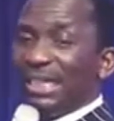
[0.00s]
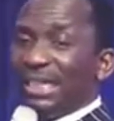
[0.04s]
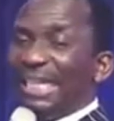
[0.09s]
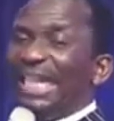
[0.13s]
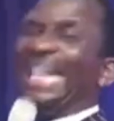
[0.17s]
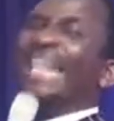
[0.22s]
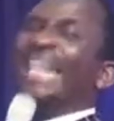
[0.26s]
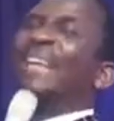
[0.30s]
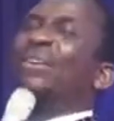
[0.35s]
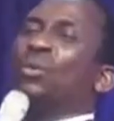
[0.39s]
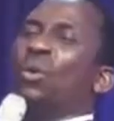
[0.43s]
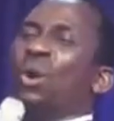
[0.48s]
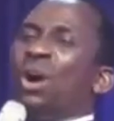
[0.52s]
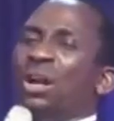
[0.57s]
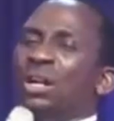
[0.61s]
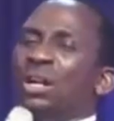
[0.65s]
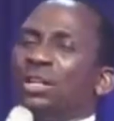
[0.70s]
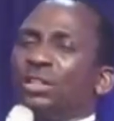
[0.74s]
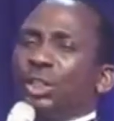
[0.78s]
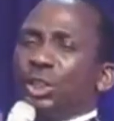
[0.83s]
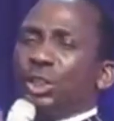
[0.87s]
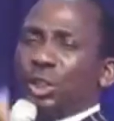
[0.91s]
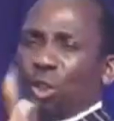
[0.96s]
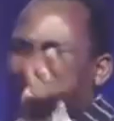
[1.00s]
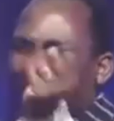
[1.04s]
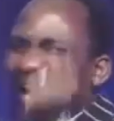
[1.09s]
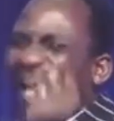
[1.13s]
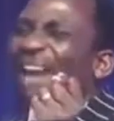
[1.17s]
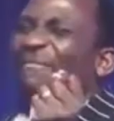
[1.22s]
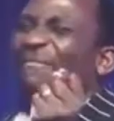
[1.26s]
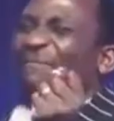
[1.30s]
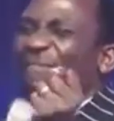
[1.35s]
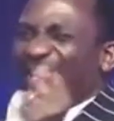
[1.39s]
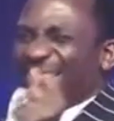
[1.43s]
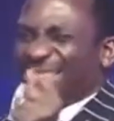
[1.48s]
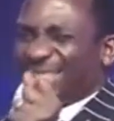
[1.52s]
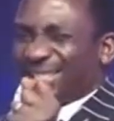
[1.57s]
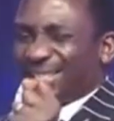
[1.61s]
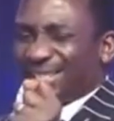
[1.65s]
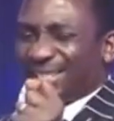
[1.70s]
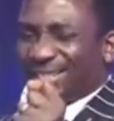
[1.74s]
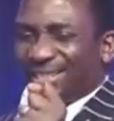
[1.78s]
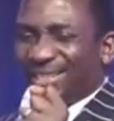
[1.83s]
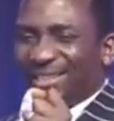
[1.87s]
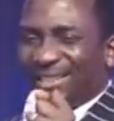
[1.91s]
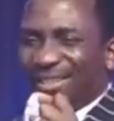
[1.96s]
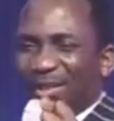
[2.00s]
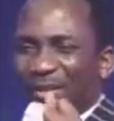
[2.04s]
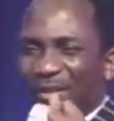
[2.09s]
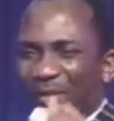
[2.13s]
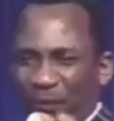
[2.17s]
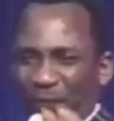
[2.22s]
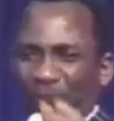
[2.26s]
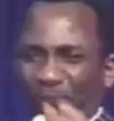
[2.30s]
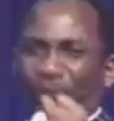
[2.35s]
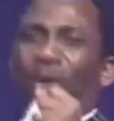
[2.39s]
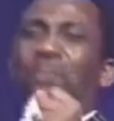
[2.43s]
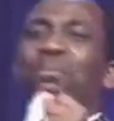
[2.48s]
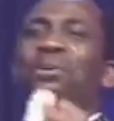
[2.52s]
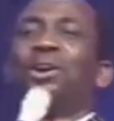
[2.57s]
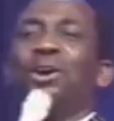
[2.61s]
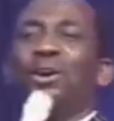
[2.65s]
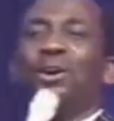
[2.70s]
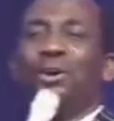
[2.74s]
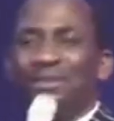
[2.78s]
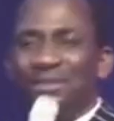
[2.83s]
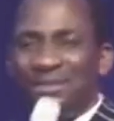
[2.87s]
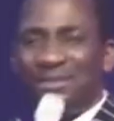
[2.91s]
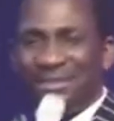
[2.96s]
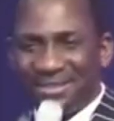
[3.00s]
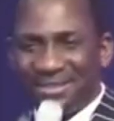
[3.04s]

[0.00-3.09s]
equals your harvest from God.